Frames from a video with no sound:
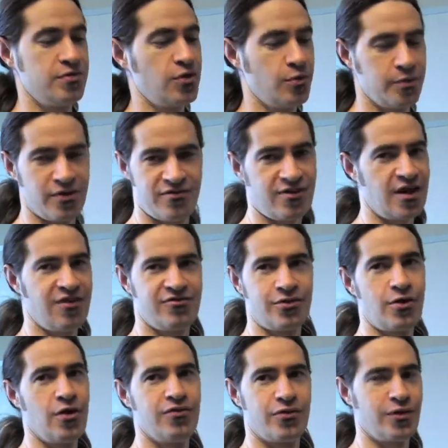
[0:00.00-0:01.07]
open a file
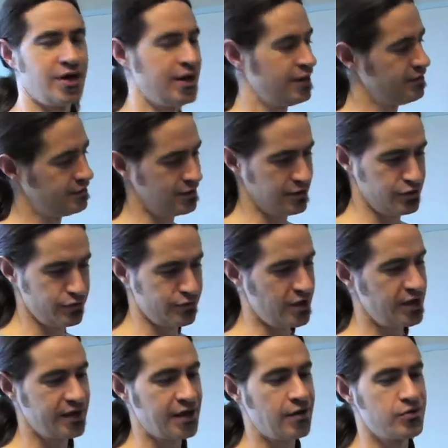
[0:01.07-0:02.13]
for overwrite and you're
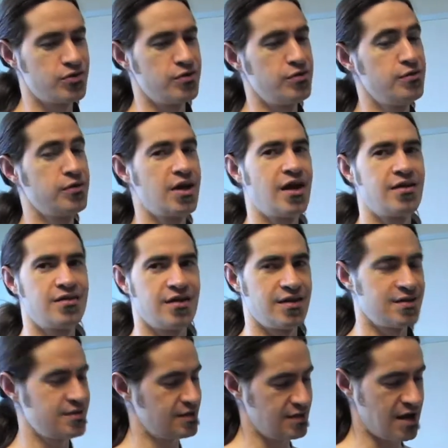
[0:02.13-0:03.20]
writing out your new
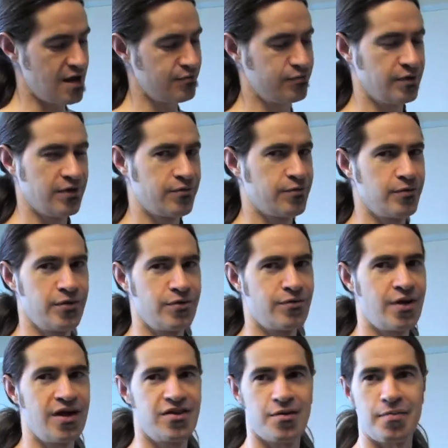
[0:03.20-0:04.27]
contents, and halfway through your
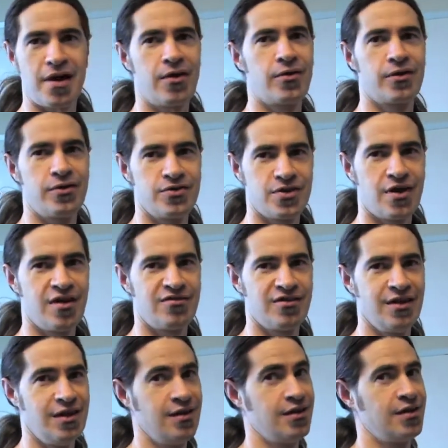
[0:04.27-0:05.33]
write the power goes off.
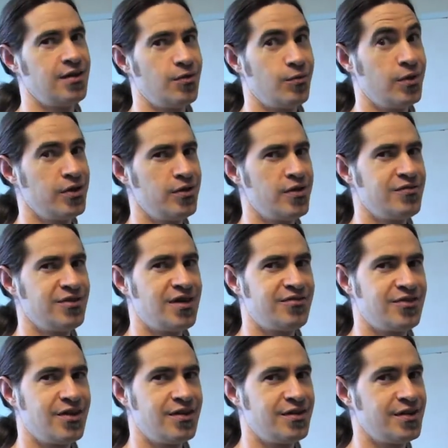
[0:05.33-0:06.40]
What do you have
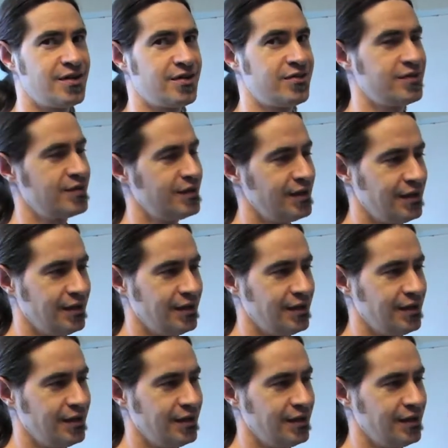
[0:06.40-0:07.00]
left on disk?